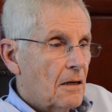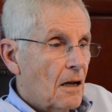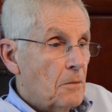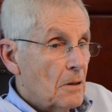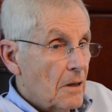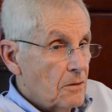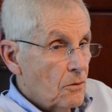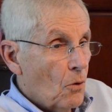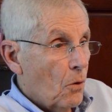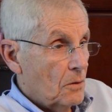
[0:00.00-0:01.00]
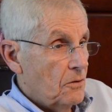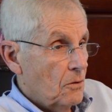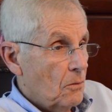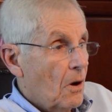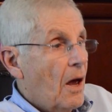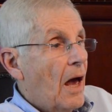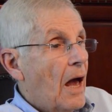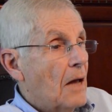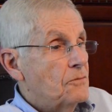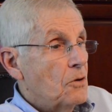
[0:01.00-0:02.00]
I'll be glad to talk to you,
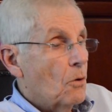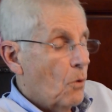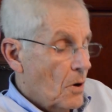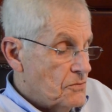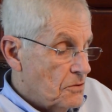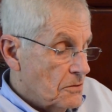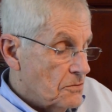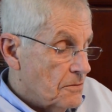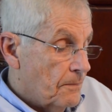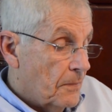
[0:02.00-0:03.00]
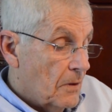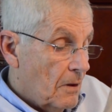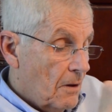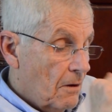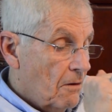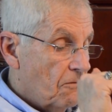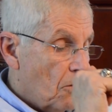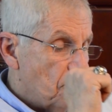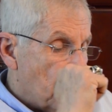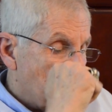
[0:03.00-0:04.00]
answer your questions.
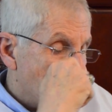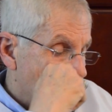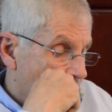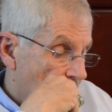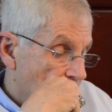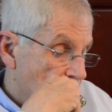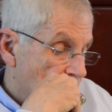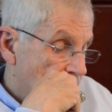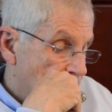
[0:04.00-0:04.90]
First exercise.